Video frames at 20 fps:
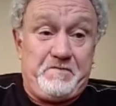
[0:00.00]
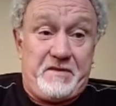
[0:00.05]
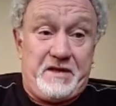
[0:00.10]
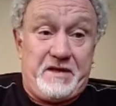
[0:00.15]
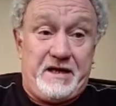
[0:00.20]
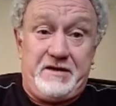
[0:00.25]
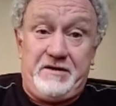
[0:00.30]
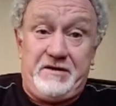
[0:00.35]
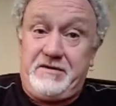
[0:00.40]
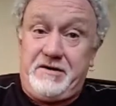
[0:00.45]
I
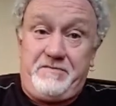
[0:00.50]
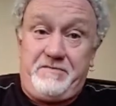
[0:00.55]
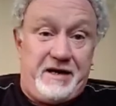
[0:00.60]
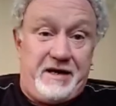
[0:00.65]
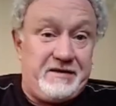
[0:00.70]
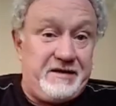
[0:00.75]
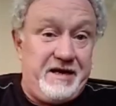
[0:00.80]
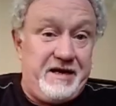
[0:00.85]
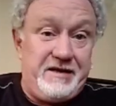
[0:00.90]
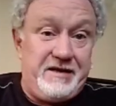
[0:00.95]
don't know,
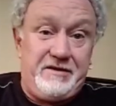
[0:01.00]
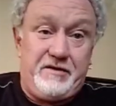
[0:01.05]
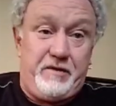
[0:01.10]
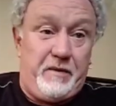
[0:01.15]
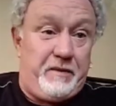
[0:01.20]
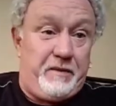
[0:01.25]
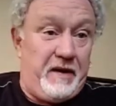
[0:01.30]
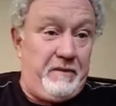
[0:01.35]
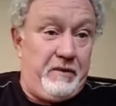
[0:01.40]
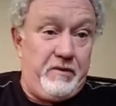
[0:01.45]
back then there were
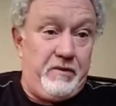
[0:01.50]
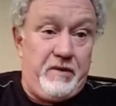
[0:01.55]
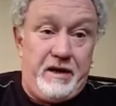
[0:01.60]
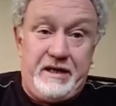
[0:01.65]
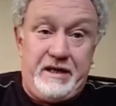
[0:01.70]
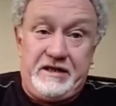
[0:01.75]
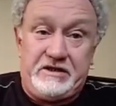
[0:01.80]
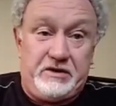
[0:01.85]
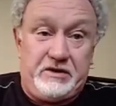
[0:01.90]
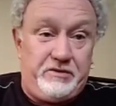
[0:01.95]
people
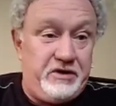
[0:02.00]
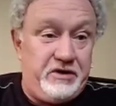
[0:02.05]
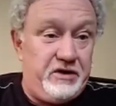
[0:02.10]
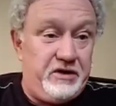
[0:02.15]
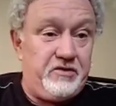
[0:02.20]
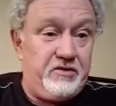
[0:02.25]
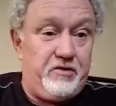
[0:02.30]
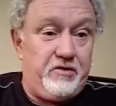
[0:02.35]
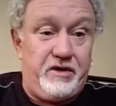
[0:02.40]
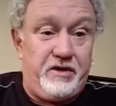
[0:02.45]
willing to work,
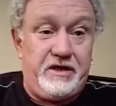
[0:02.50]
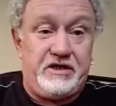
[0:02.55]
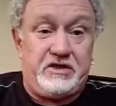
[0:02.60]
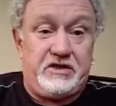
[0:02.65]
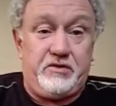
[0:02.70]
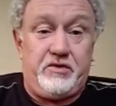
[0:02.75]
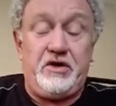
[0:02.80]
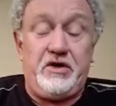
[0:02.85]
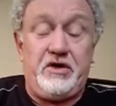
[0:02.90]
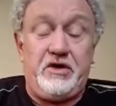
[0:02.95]
they wanted to
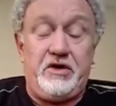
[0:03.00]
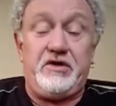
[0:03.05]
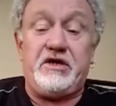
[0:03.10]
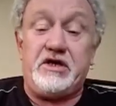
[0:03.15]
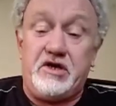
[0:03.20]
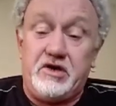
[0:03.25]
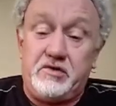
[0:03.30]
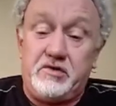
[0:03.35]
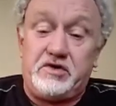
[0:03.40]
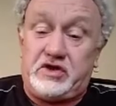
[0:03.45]
work, they're
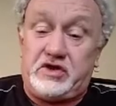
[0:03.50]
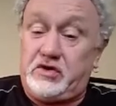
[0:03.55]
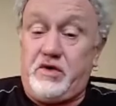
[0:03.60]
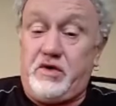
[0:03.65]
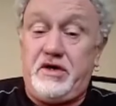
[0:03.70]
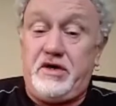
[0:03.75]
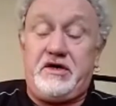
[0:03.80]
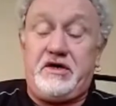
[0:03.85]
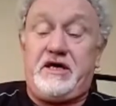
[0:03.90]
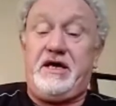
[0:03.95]
used to
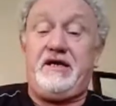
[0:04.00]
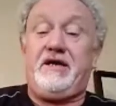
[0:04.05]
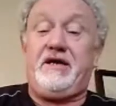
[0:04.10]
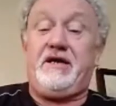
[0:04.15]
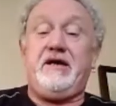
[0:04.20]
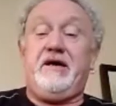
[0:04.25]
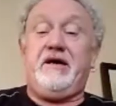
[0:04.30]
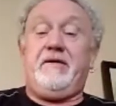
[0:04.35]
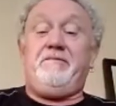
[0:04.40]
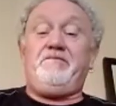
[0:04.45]
working,
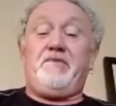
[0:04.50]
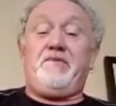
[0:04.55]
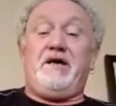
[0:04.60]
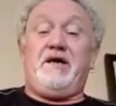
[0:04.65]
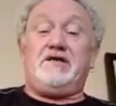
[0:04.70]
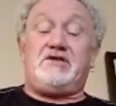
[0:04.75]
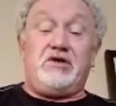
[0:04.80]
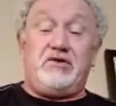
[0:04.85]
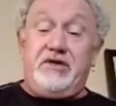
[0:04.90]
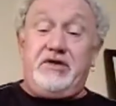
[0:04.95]

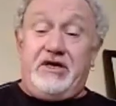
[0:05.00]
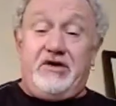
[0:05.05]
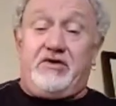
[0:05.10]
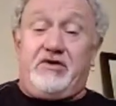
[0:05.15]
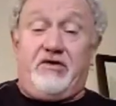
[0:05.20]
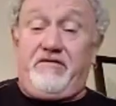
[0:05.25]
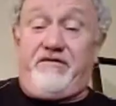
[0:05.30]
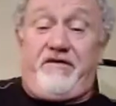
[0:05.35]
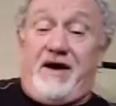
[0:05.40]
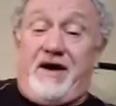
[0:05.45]
and suddenly you
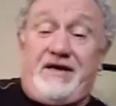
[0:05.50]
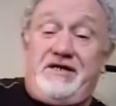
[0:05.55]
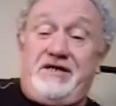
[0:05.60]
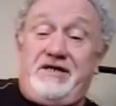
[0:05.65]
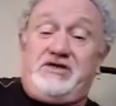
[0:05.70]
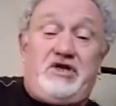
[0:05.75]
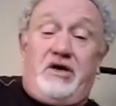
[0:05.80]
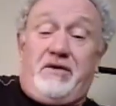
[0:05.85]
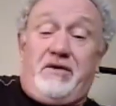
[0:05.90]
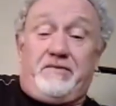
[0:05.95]
couldn't find a
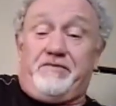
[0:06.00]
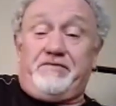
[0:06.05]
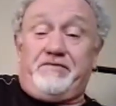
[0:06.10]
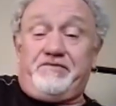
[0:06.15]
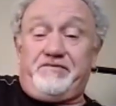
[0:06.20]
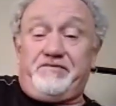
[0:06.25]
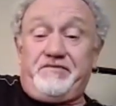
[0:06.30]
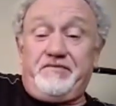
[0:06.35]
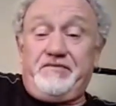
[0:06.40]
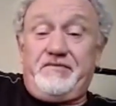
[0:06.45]
job.
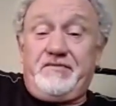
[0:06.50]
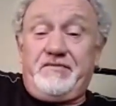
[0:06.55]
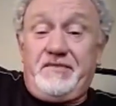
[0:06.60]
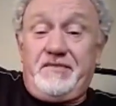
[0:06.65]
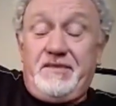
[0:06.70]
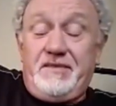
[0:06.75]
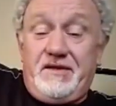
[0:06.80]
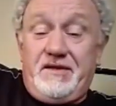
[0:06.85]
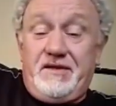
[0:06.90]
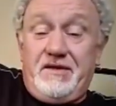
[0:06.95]

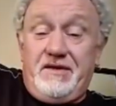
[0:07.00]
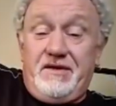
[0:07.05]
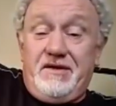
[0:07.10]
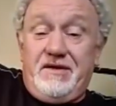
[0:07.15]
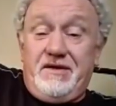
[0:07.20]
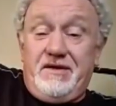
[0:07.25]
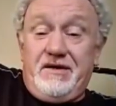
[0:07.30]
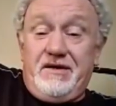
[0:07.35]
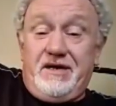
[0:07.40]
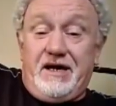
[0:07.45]

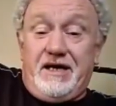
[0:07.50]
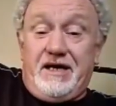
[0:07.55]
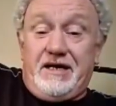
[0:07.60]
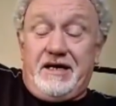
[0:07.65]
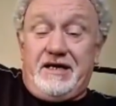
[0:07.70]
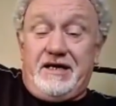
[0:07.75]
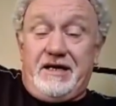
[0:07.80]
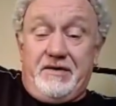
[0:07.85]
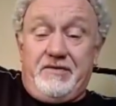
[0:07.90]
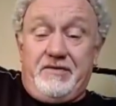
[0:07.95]

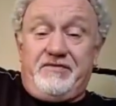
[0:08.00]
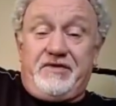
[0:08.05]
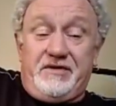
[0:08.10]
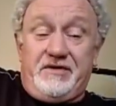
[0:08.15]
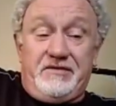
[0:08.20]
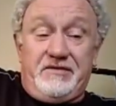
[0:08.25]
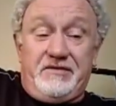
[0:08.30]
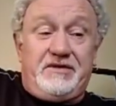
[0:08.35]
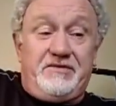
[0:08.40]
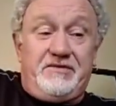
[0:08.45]
And
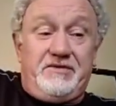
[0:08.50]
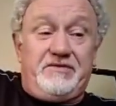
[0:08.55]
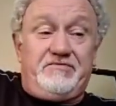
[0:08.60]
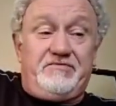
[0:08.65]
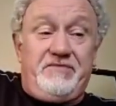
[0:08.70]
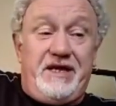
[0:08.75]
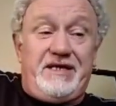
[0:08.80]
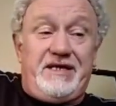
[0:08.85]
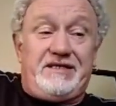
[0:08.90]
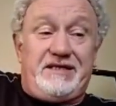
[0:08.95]
there were
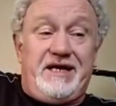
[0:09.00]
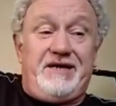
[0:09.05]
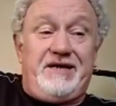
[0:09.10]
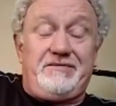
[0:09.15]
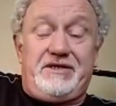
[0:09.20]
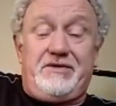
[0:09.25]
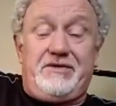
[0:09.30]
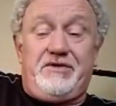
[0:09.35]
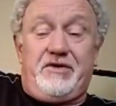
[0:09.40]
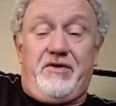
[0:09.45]
many
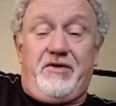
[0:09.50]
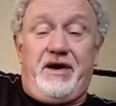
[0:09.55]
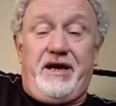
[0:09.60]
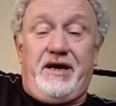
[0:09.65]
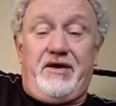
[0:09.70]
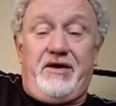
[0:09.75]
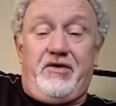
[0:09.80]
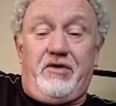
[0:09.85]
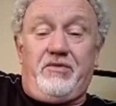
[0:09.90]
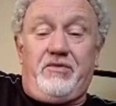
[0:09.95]
times it was quite
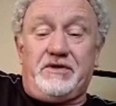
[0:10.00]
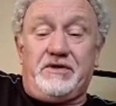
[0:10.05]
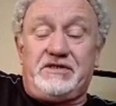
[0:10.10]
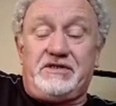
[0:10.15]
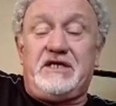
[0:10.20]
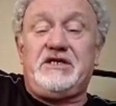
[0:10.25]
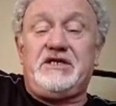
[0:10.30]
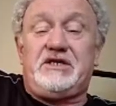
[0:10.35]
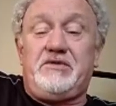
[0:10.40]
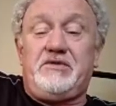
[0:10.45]
a hopeless
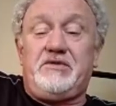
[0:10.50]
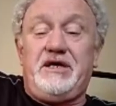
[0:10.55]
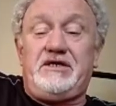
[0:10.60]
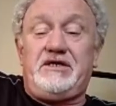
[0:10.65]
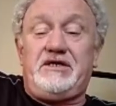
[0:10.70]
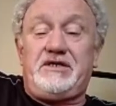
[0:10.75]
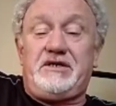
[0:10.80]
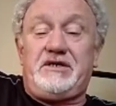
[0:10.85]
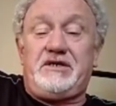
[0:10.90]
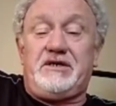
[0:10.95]

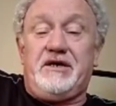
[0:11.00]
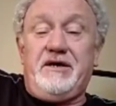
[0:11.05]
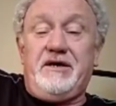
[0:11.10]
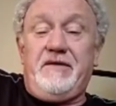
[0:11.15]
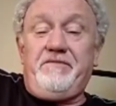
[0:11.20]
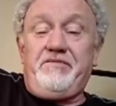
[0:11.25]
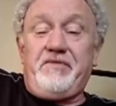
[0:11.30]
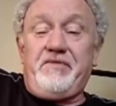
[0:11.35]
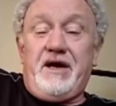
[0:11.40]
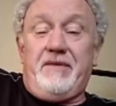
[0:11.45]
situation.
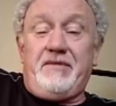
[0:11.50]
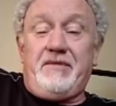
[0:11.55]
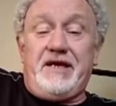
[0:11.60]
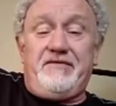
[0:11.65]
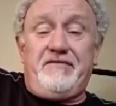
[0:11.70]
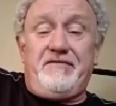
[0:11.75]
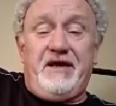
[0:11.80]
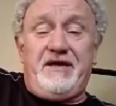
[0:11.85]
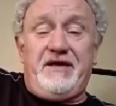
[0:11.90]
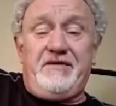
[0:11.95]
I
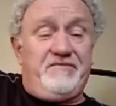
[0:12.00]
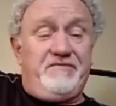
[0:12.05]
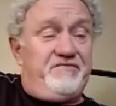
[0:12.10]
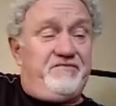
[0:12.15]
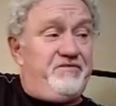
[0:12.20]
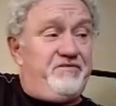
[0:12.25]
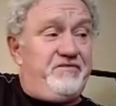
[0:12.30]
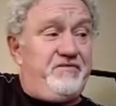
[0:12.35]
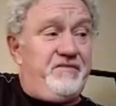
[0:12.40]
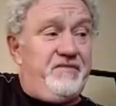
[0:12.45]
mean,
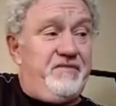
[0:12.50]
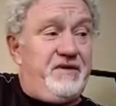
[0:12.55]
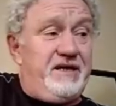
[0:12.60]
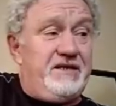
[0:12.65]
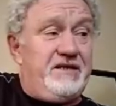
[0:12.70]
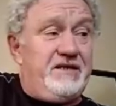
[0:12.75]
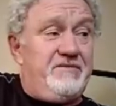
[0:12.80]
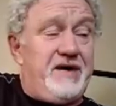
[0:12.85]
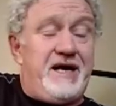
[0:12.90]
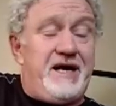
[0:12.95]

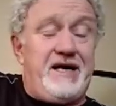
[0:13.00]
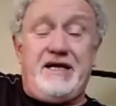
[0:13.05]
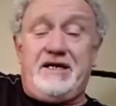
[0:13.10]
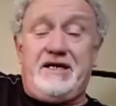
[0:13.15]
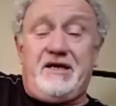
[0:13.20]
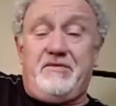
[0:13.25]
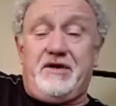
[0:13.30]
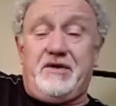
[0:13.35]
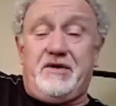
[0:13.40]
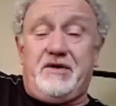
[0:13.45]
in the mining
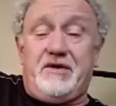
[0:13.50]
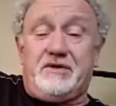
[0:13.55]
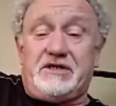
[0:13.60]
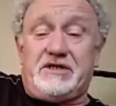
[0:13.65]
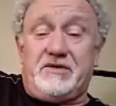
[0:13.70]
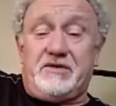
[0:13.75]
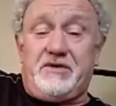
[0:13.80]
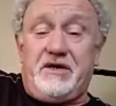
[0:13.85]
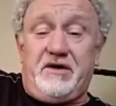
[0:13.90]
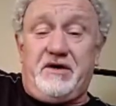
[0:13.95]

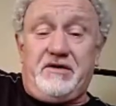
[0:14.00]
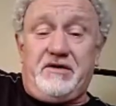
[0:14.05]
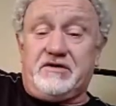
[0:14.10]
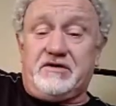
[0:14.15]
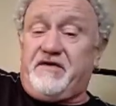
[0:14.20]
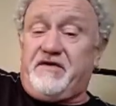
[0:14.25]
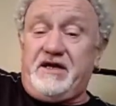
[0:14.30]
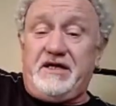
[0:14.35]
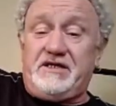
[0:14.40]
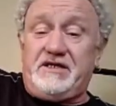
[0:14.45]
community, when all those
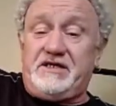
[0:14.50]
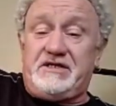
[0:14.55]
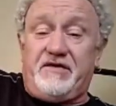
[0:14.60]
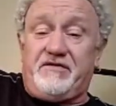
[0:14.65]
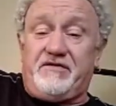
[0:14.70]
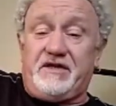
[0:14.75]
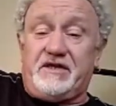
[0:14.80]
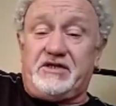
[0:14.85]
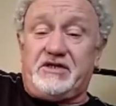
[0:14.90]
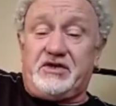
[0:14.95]
villages and
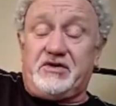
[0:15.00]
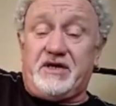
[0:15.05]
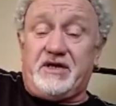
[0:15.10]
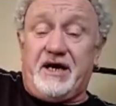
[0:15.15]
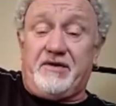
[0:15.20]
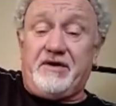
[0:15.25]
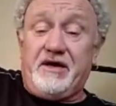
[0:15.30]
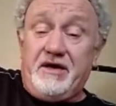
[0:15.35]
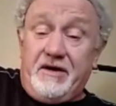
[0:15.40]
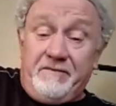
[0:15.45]
everything shut
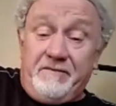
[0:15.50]
down,